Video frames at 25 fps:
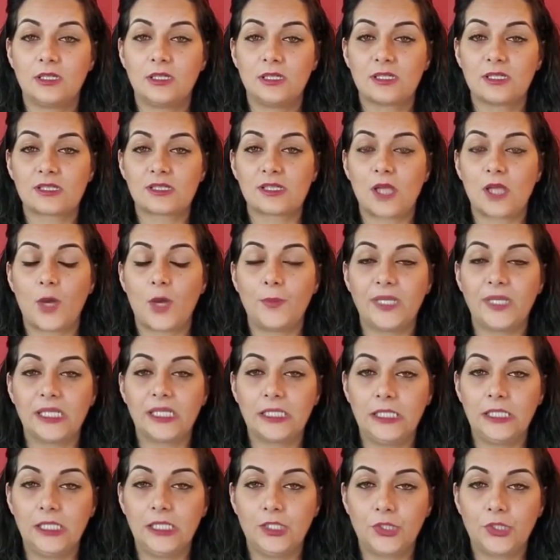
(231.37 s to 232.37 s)
Islamic
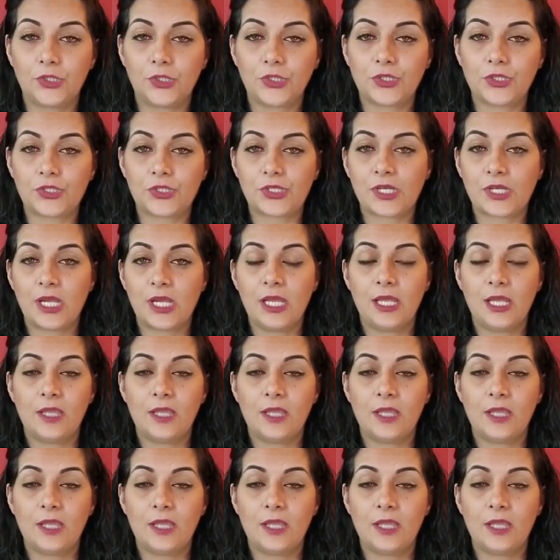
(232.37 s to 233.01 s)
leaders,